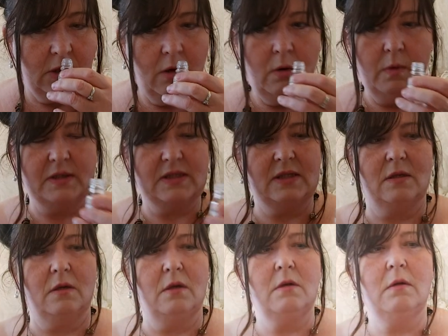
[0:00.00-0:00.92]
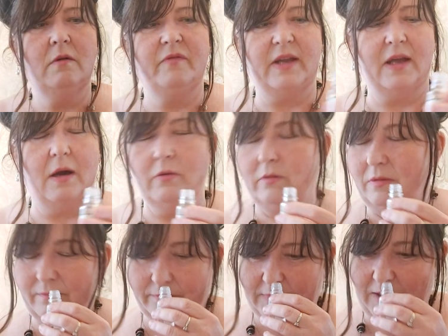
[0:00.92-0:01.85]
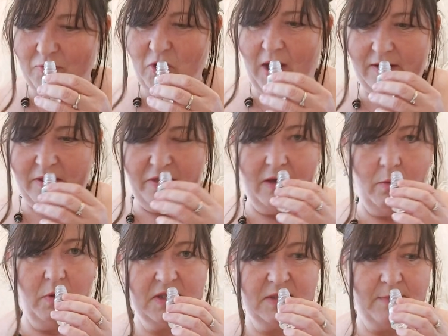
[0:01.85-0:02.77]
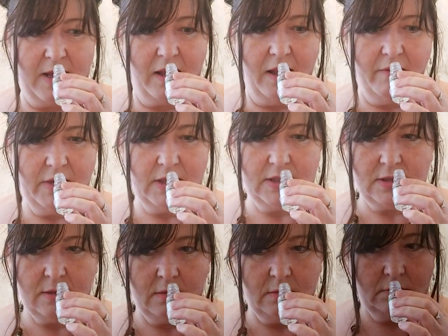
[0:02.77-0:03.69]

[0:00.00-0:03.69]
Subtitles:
Oh, it's lovely. I'm trying to think what smell that is.